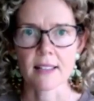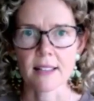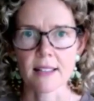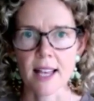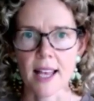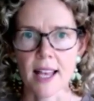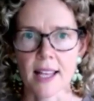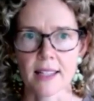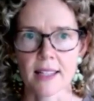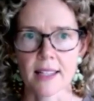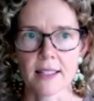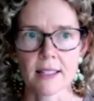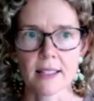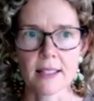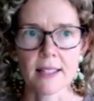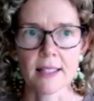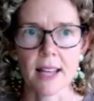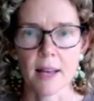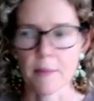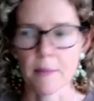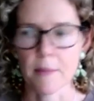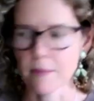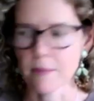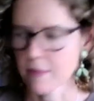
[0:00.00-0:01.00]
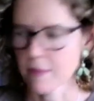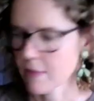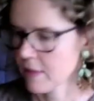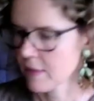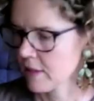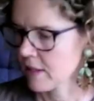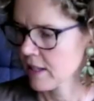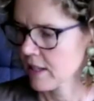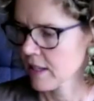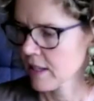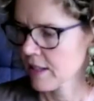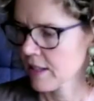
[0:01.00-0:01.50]
And
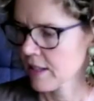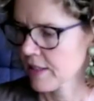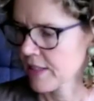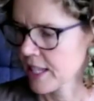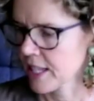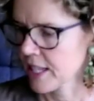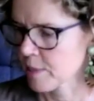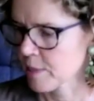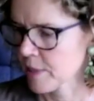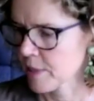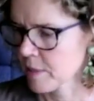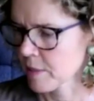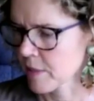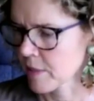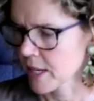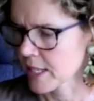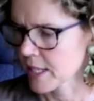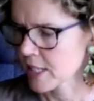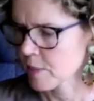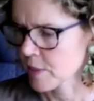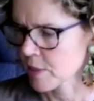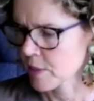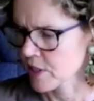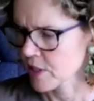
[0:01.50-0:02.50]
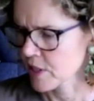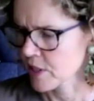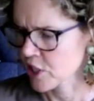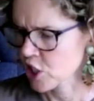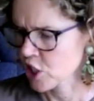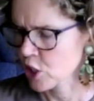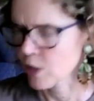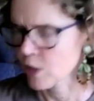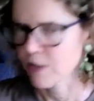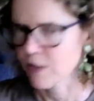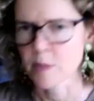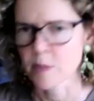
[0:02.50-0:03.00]
that's been my experience too.
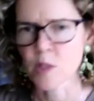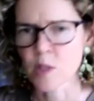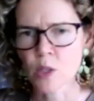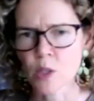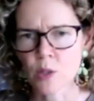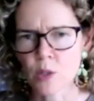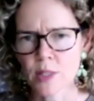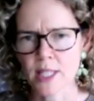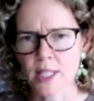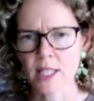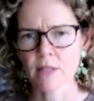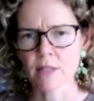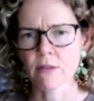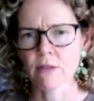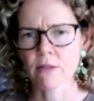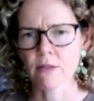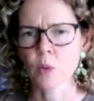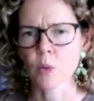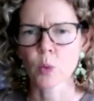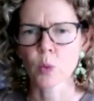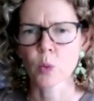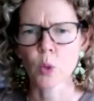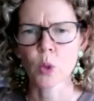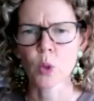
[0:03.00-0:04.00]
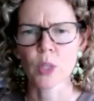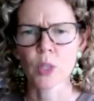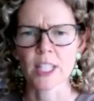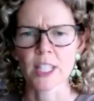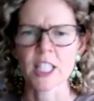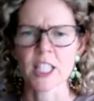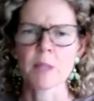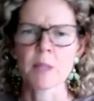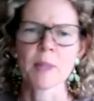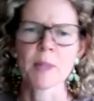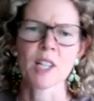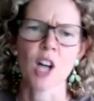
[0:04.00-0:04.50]
If I'm using a reward,
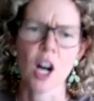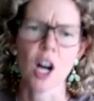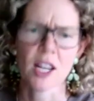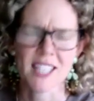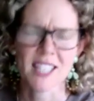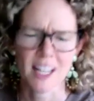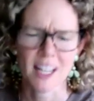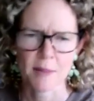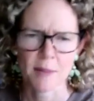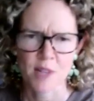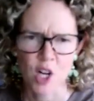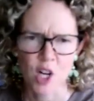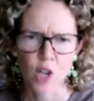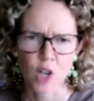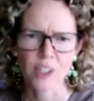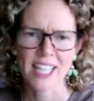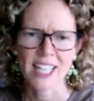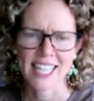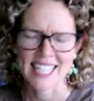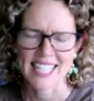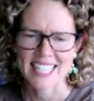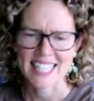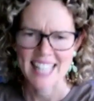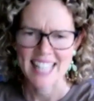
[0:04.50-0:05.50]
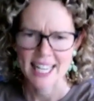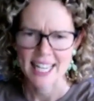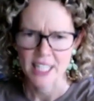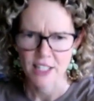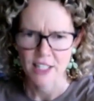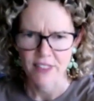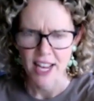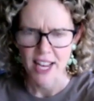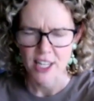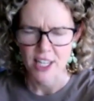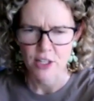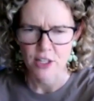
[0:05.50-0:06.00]
it's because I'm not getting
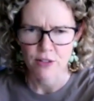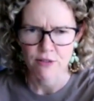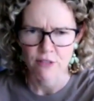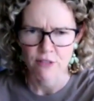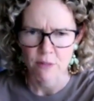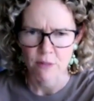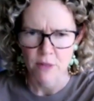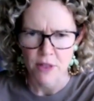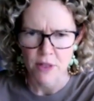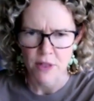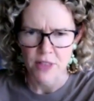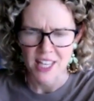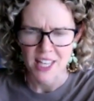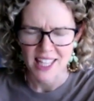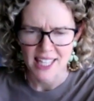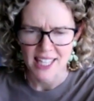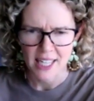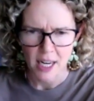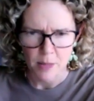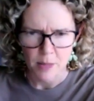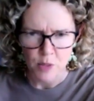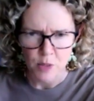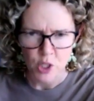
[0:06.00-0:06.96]
satisfaction from the thing that I'm